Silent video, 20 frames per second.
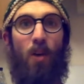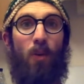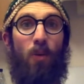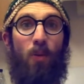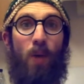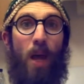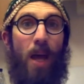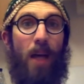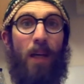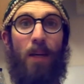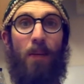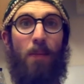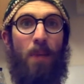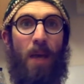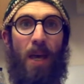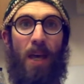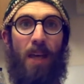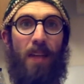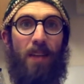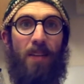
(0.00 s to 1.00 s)

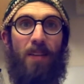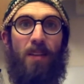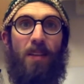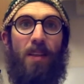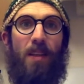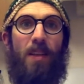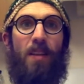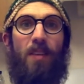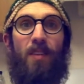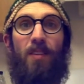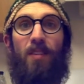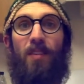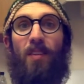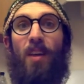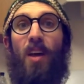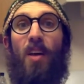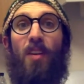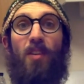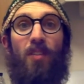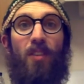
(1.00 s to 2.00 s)
recommend is
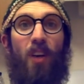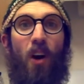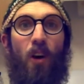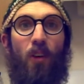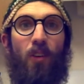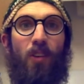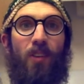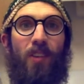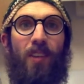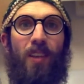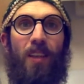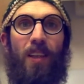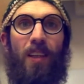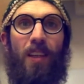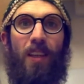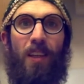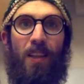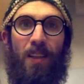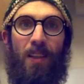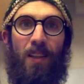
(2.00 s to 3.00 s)
Tulsi,